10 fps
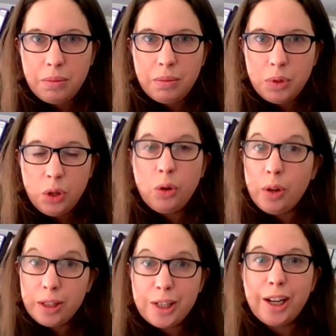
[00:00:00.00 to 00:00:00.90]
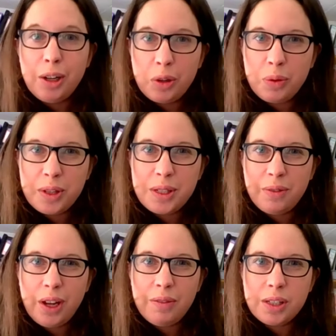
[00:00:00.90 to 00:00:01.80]
not a dialogue with a
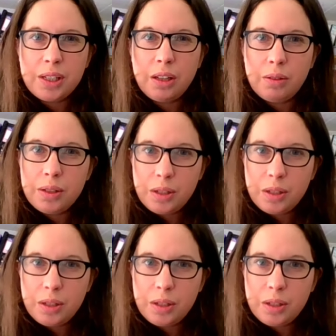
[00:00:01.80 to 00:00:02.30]
survivor. So